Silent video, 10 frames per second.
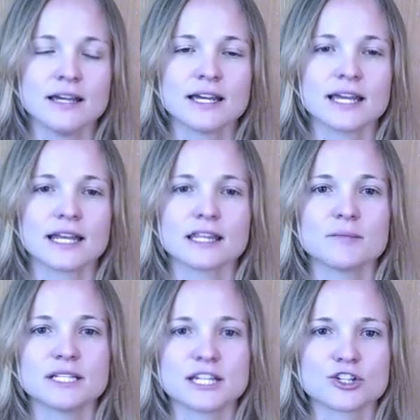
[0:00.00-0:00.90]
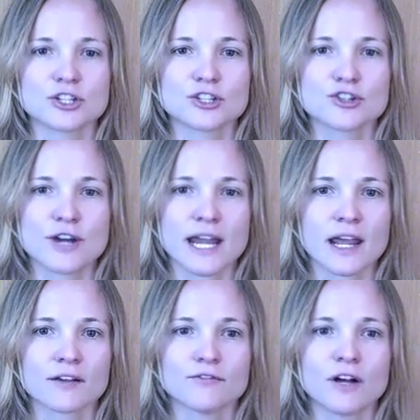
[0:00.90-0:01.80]
getting them additional
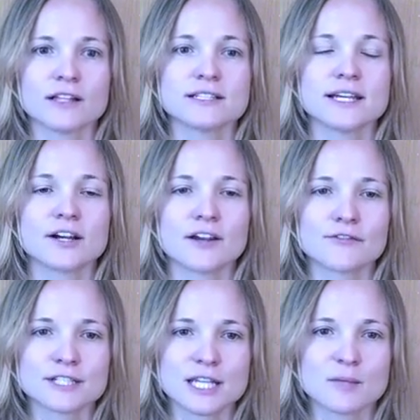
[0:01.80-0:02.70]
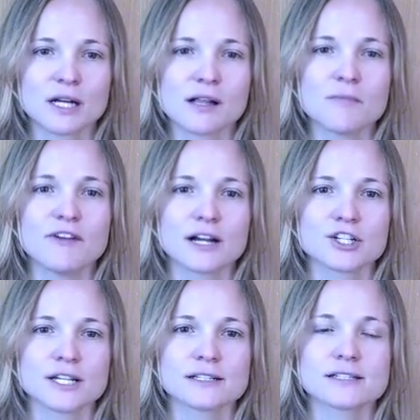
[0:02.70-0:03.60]
training, volunteering for team and club
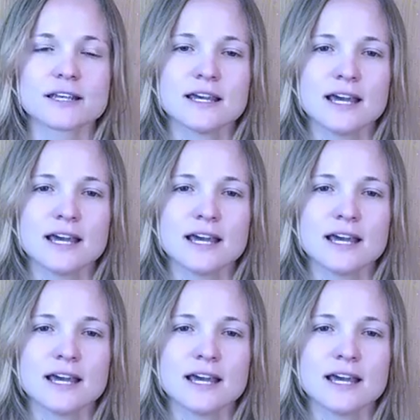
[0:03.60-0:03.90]
functions,